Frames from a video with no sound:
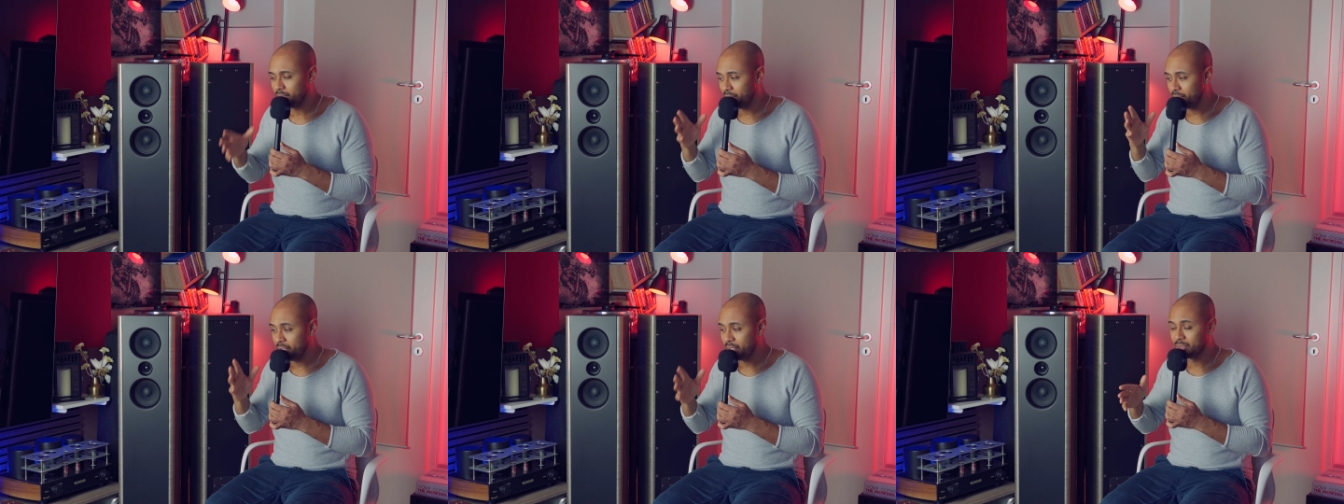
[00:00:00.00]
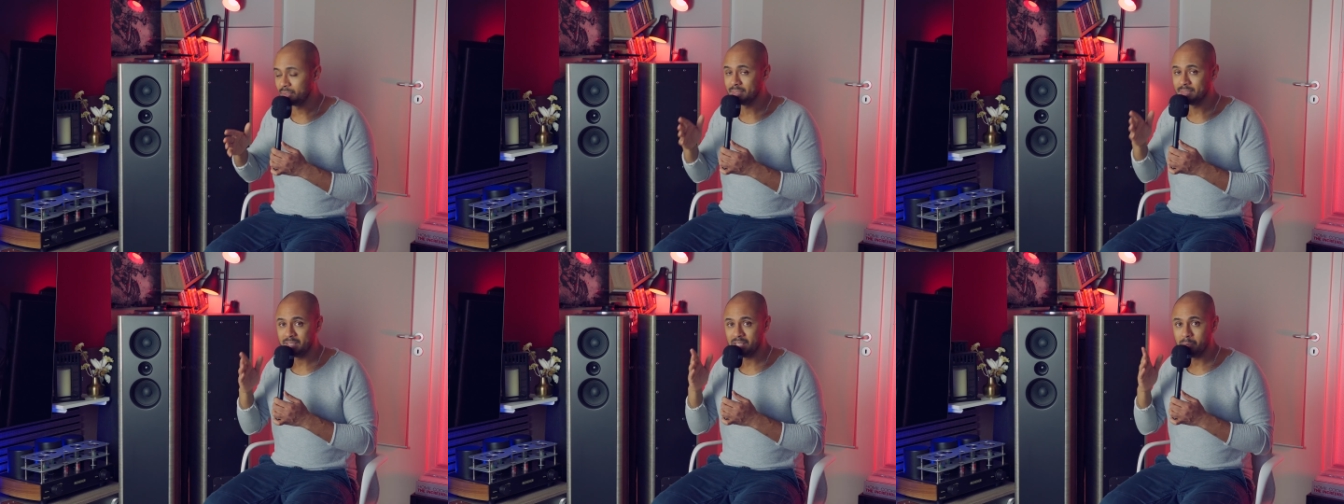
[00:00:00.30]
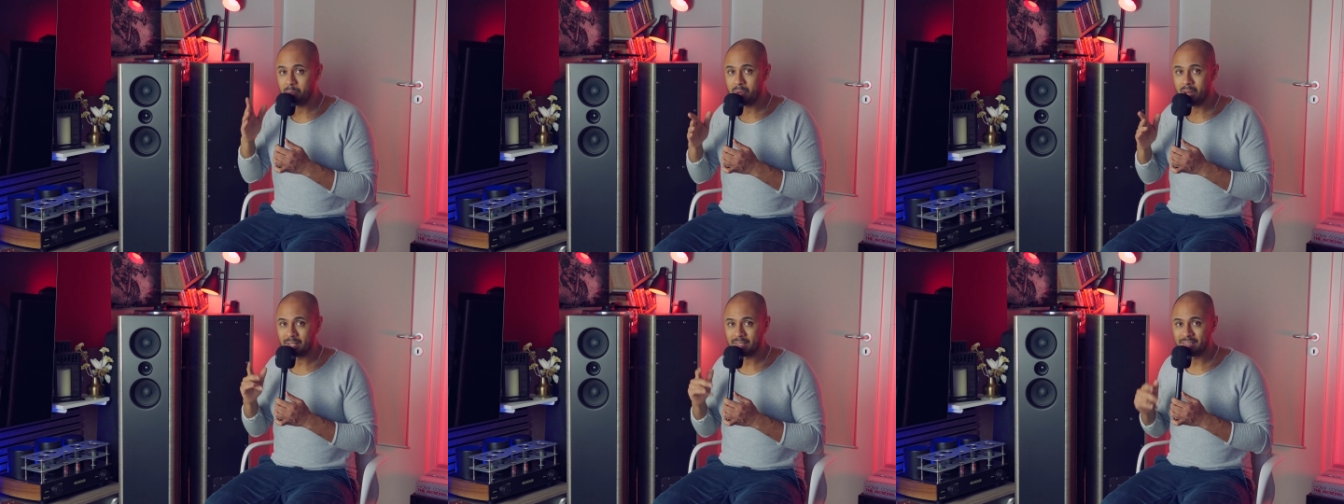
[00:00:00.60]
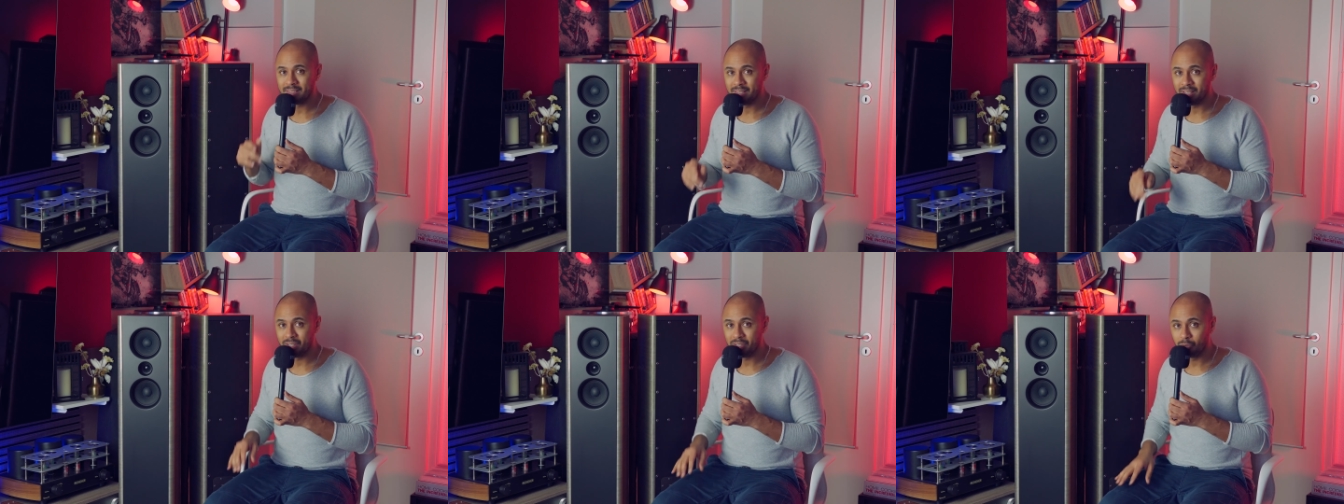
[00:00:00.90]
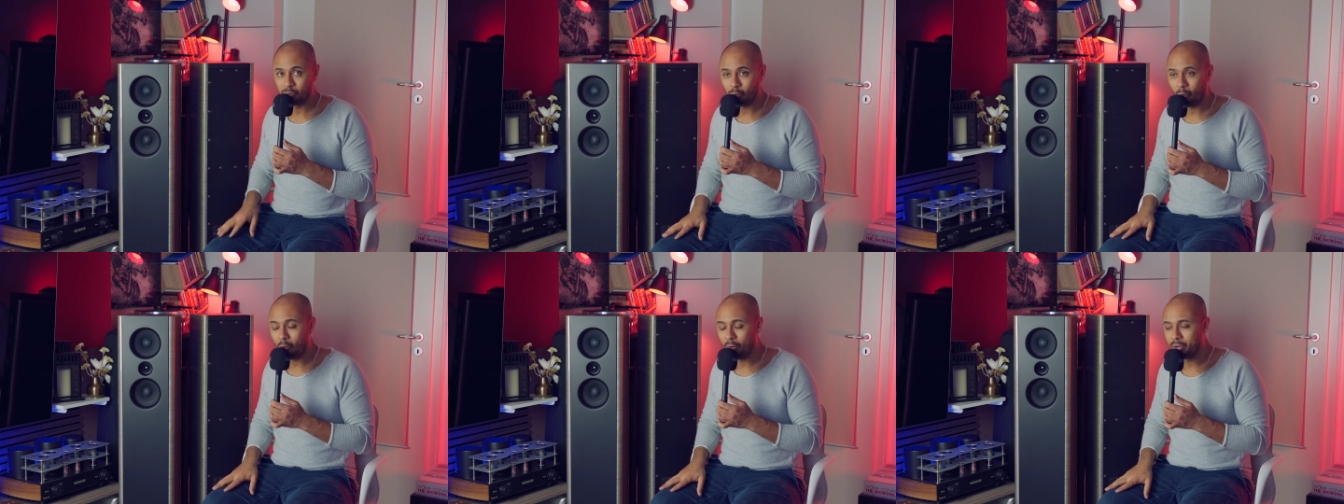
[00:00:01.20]
in sibilance
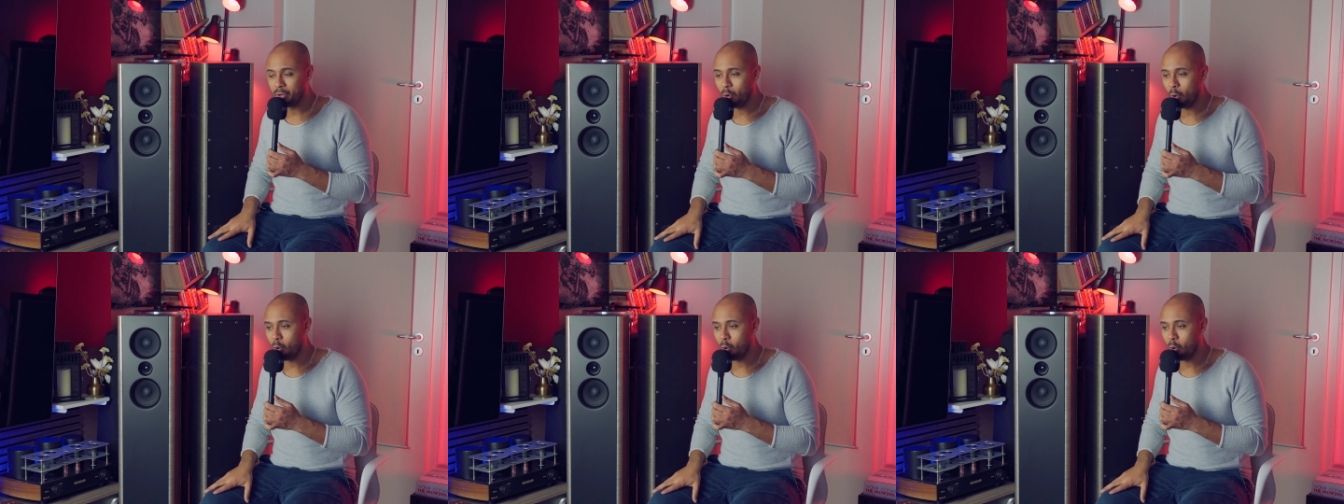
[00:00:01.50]
territory